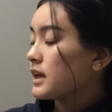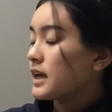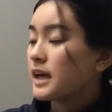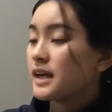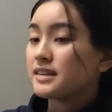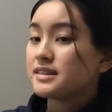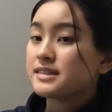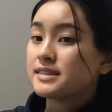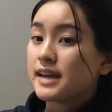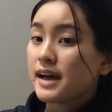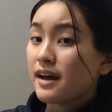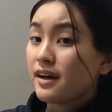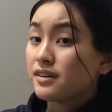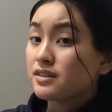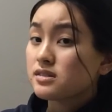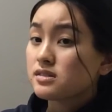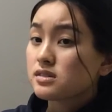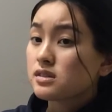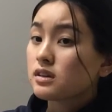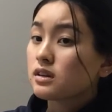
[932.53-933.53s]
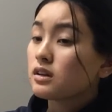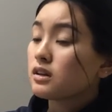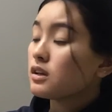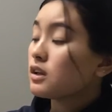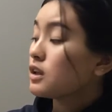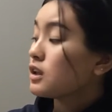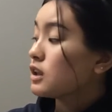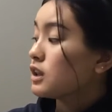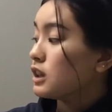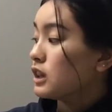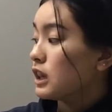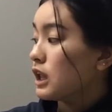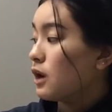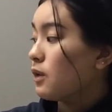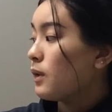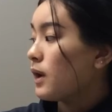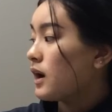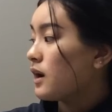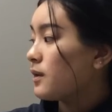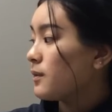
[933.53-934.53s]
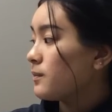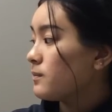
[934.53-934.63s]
it sounds lower.